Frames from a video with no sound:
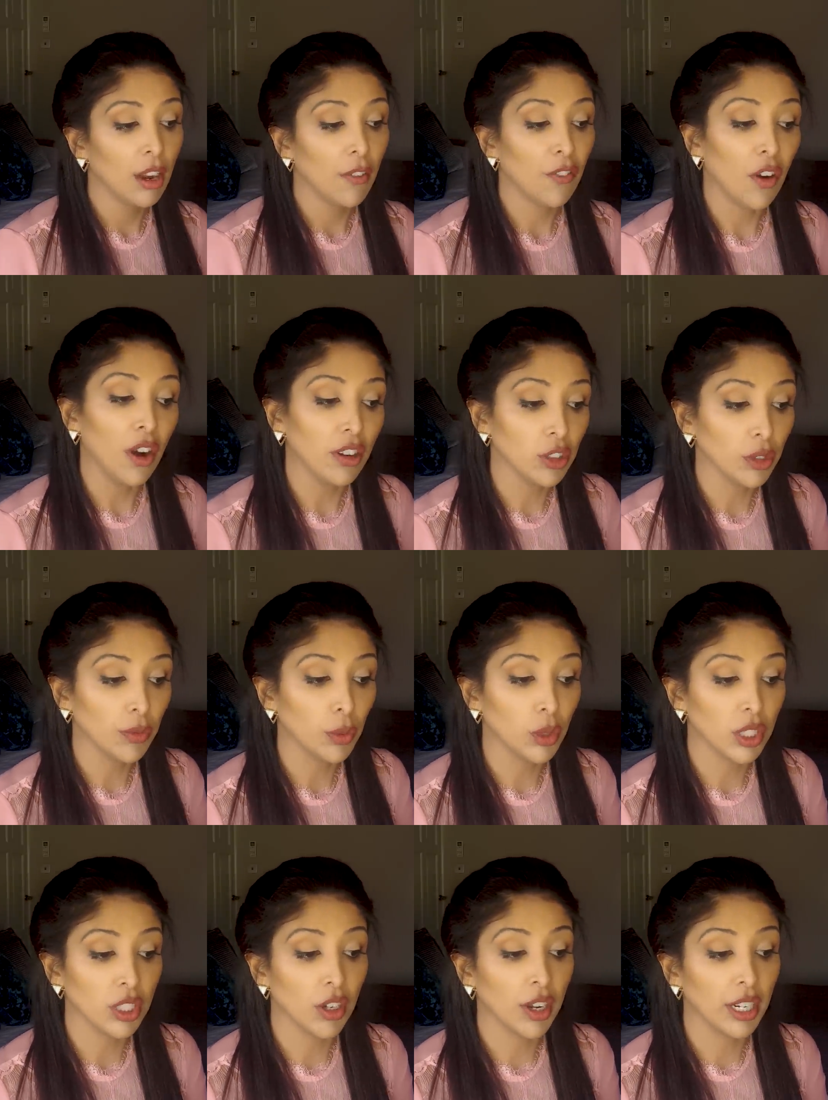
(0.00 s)
for
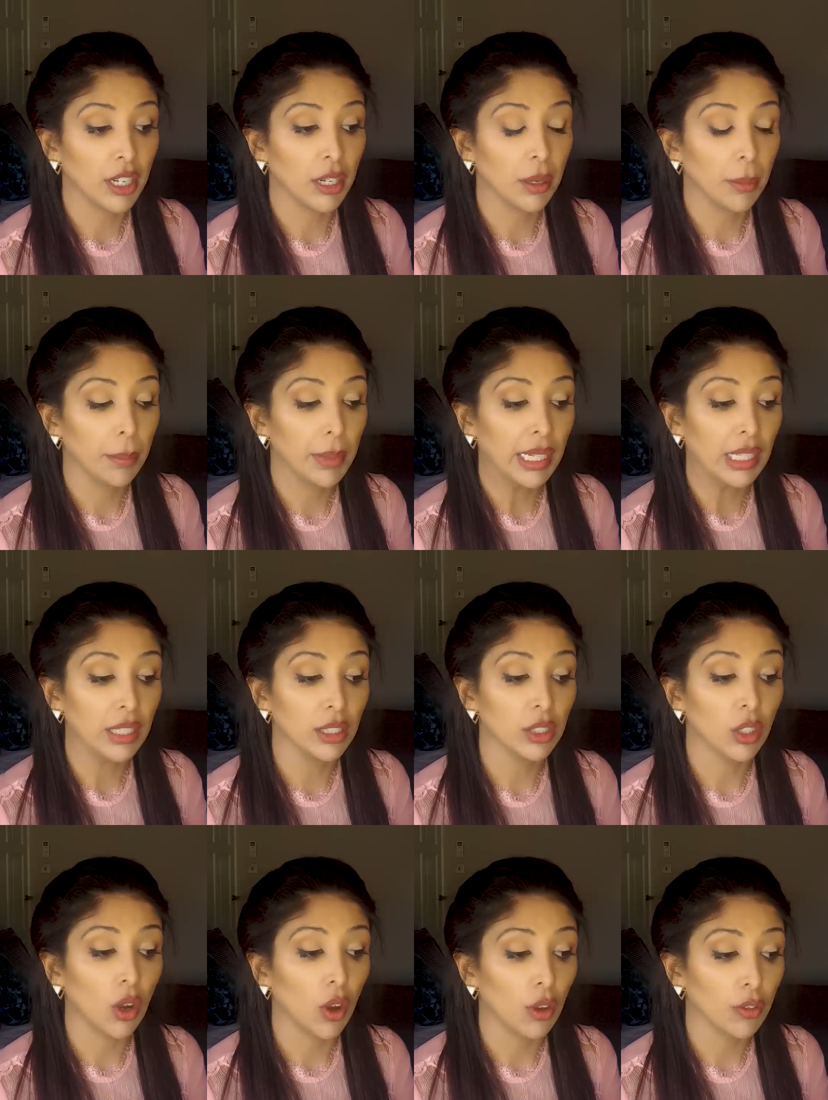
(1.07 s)
149 mils
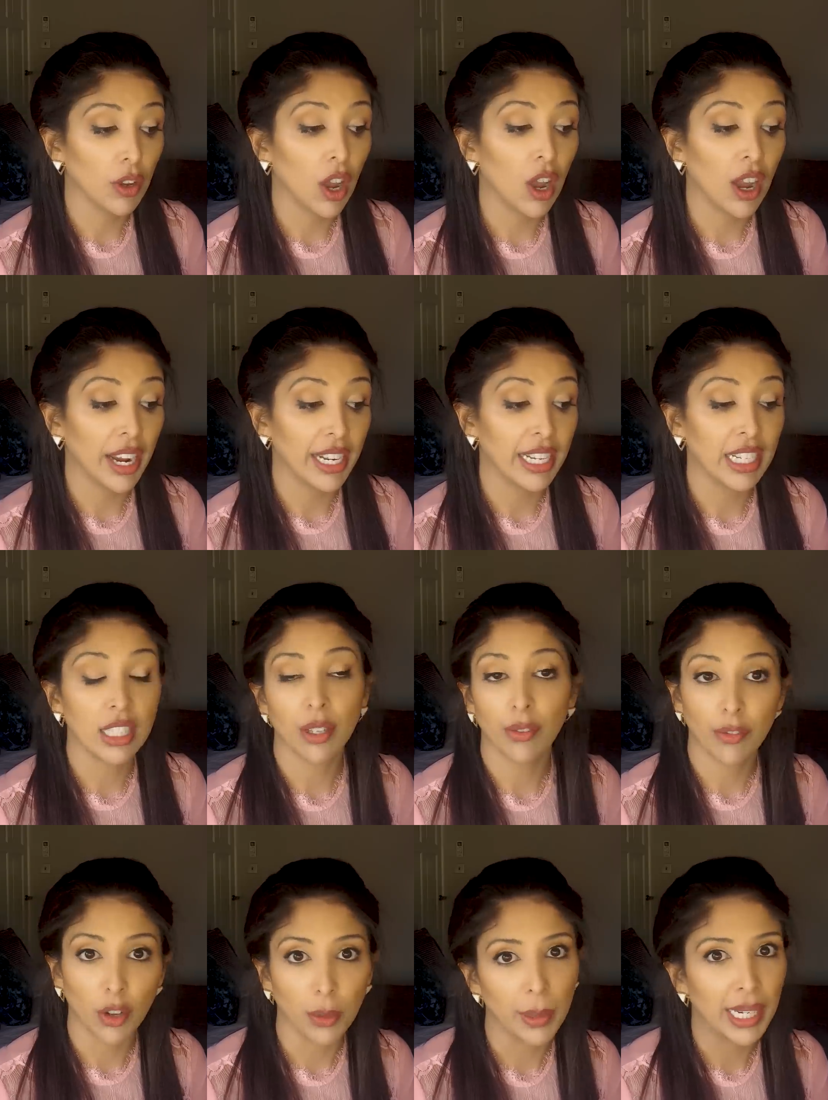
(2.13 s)
of Kylie's
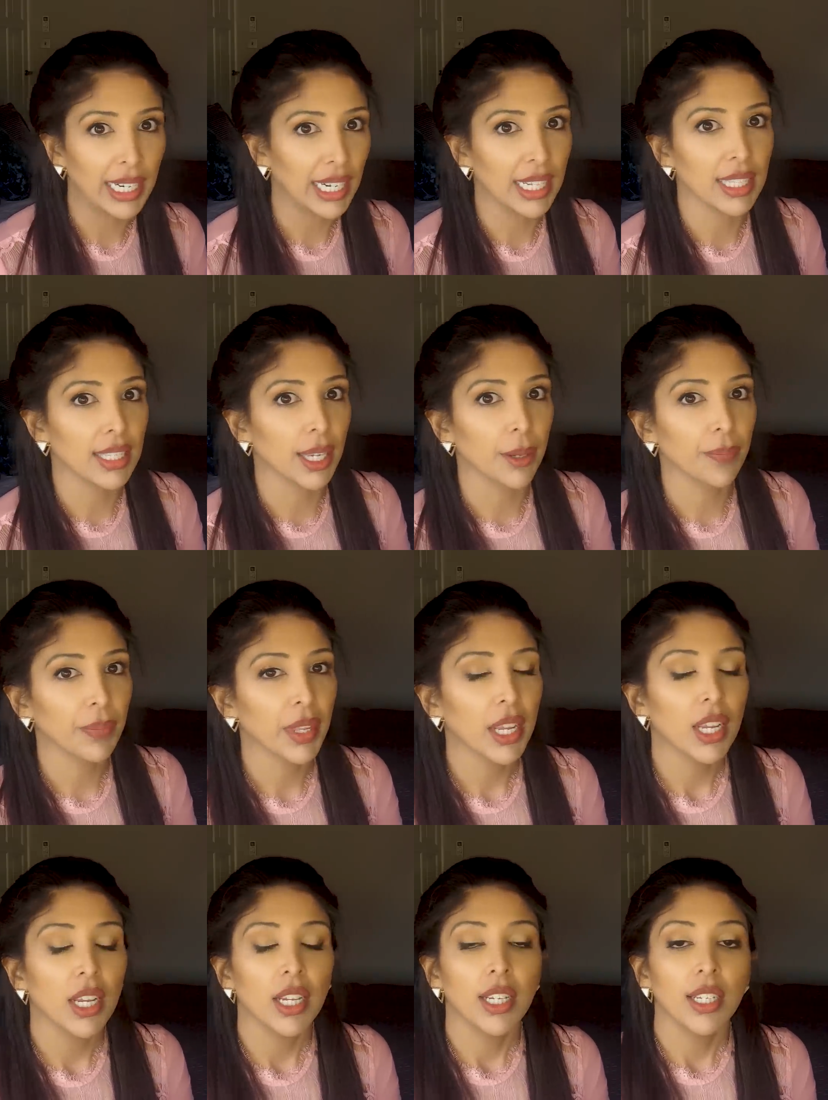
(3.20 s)
foaming cleanser.
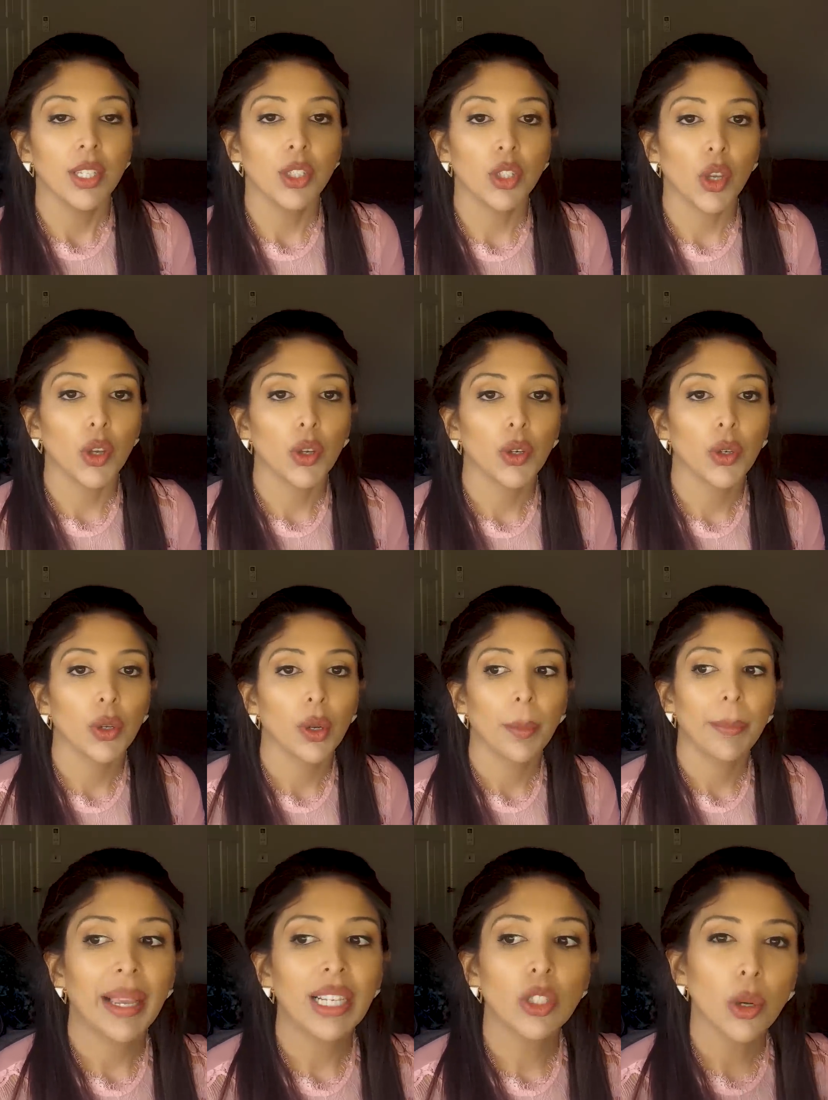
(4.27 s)
So
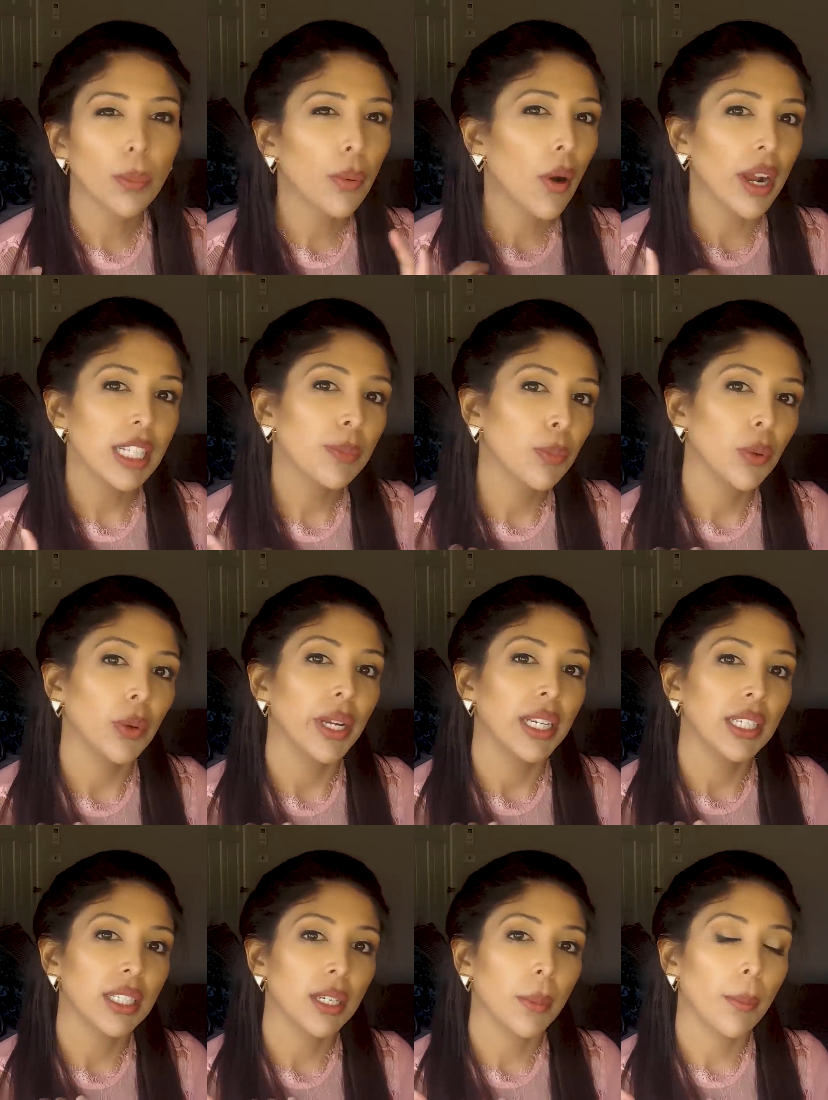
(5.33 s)
based on price
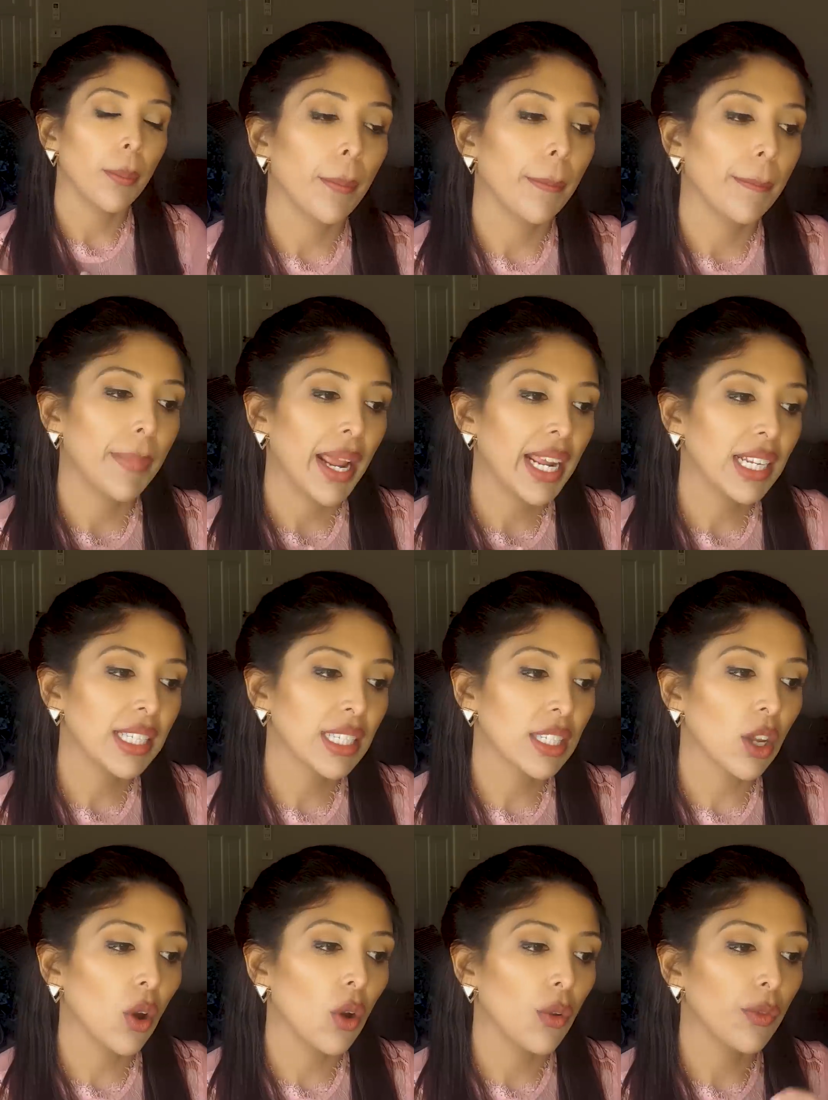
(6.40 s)
point,
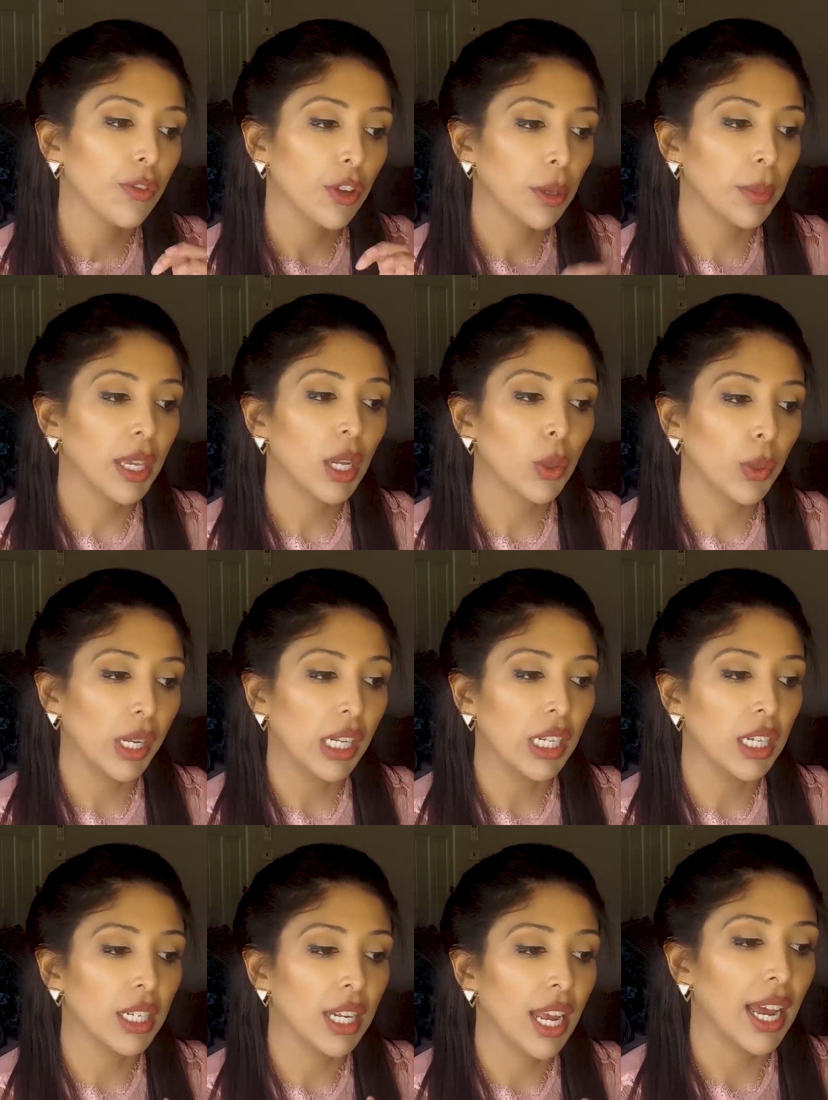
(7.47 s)
based on foamy
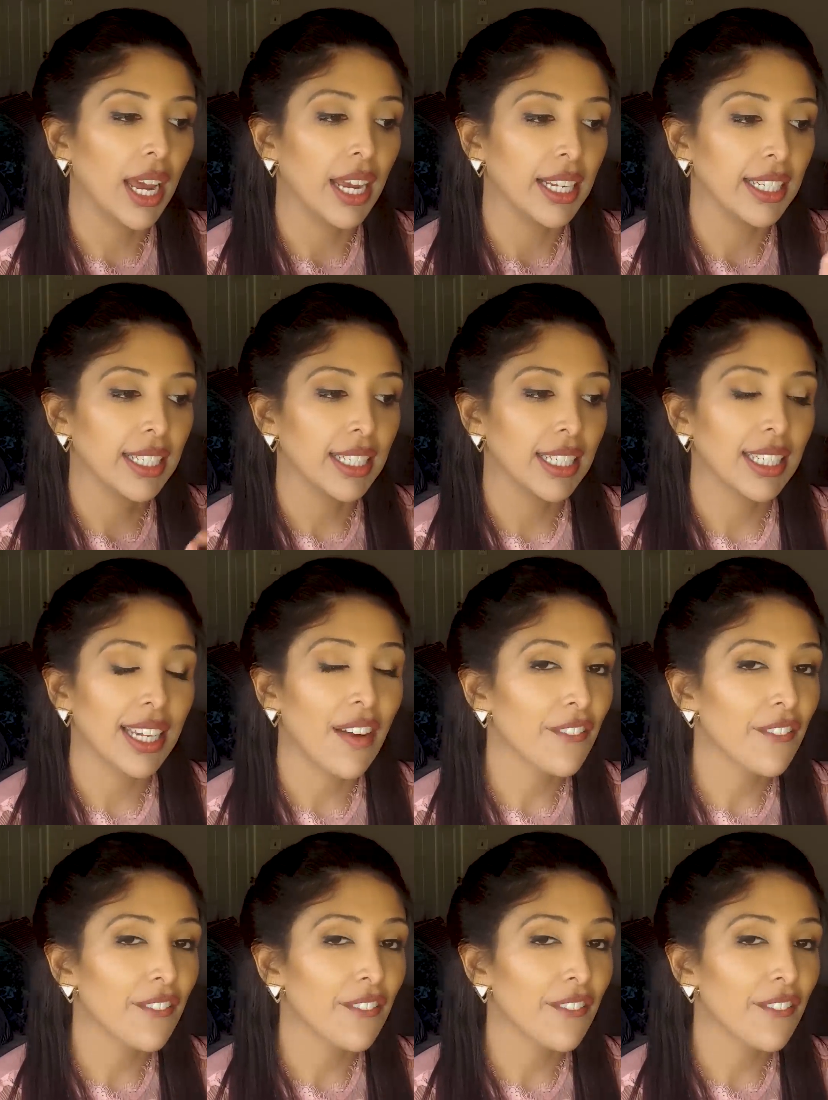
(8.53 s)
ingredient and